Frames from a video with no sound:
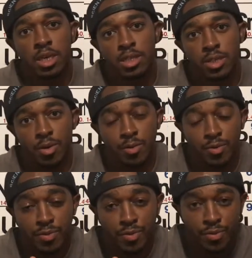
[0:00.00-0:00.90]
So
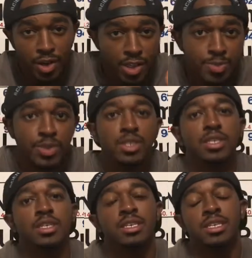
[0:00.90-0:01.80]
freshman
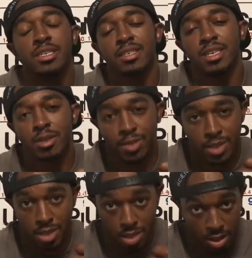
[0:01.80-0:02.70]
year, it
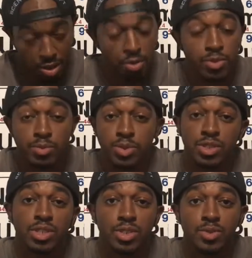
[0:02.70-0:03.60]
was an uncomfortable
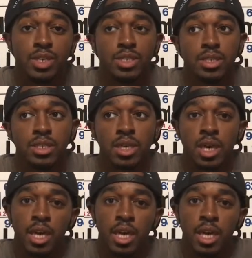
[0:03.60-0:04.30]
situation.